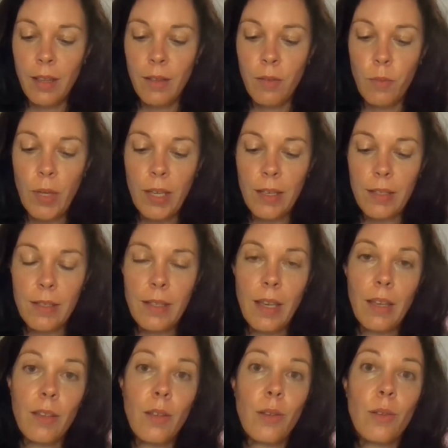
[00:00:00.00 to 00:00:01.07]
We can set
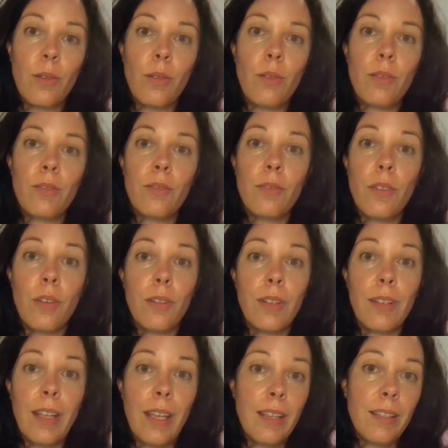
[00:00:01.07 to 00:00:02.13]
a goal on
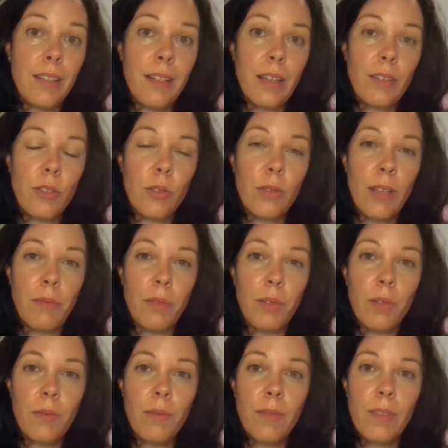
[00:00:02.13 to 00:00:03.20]
the intellectual
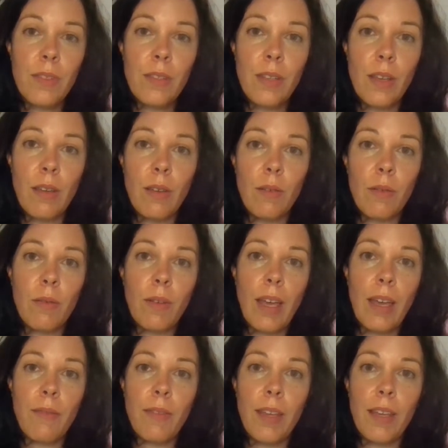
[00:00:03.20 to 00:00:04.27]
level, so
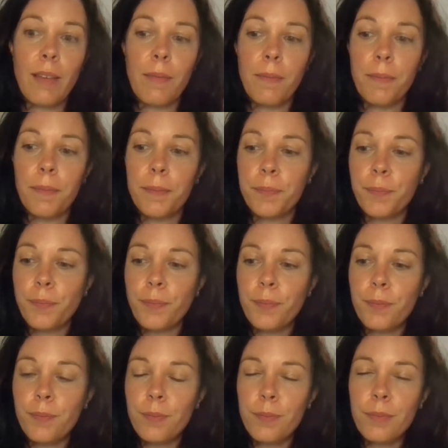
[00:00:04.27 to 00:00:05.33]
having
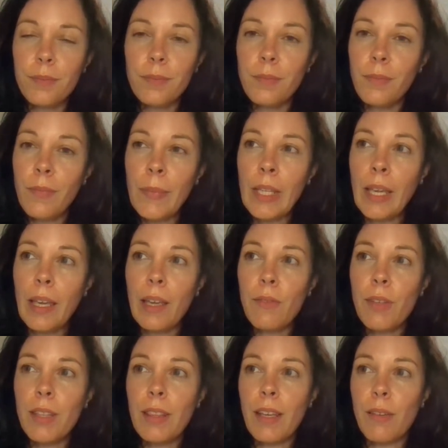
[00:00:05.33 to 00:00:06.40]

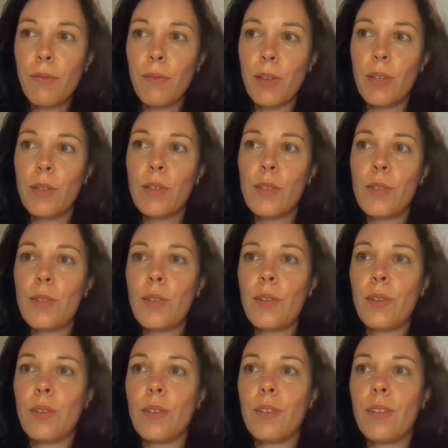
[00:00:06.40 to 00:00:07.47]
that focus
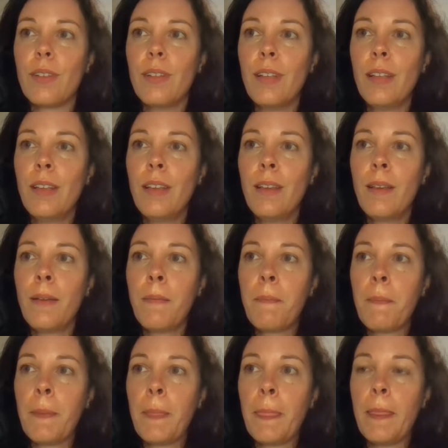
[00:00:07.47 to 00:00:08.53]
on,
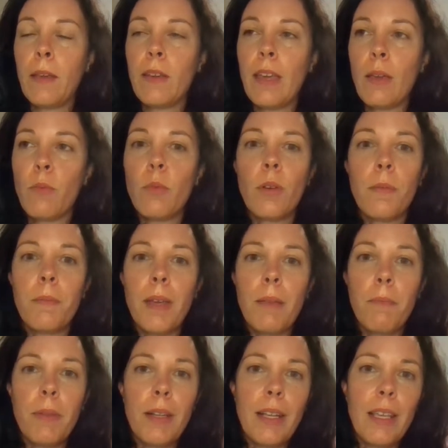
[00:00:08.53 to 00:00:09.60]
okay, what am I
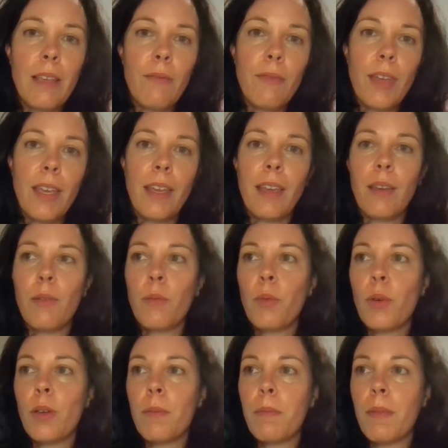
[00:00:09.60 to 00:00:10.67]
believing?
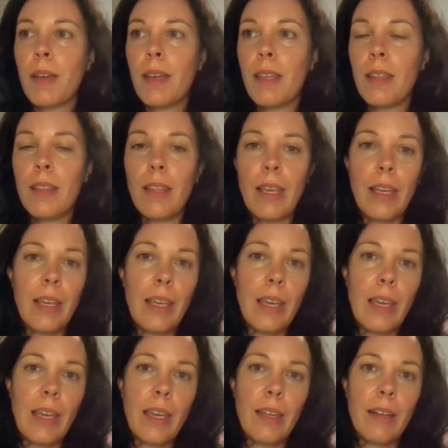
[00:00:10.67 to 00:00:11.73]
What am I
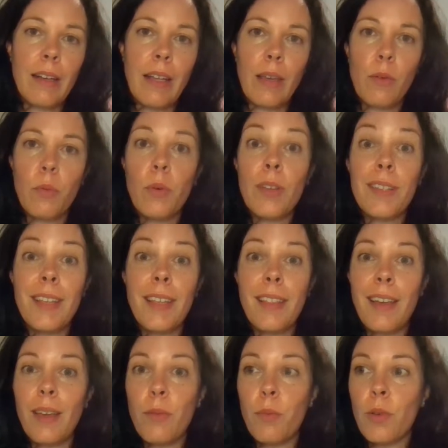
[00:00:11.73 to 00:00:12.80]
thinking? Like, what is it
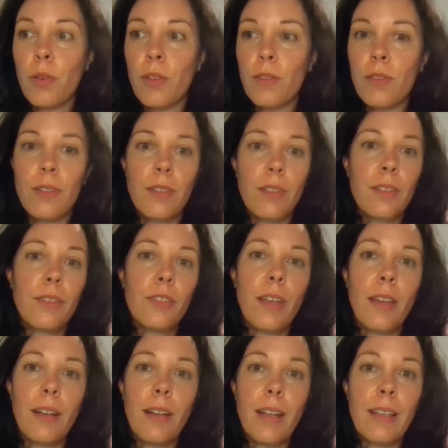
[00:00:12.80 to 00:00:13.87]
that I want?
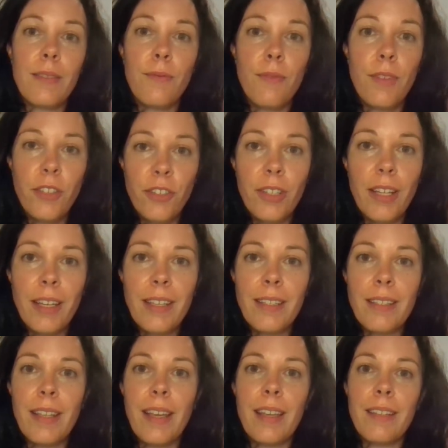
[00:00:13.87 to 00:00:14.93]
Let's
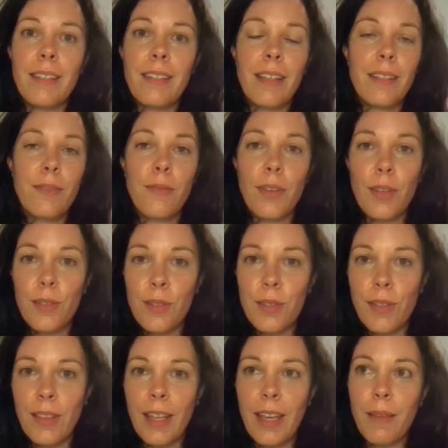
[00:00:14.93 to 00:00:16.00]
visualize that. Let's
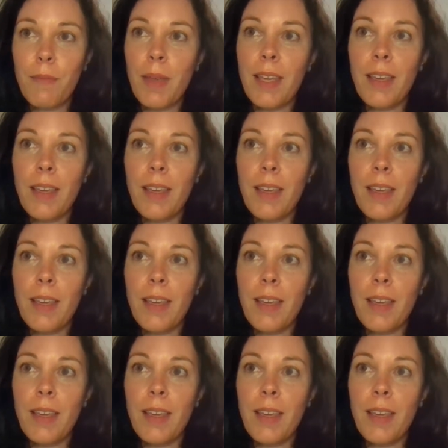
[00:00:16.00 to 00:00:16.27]
focus on that.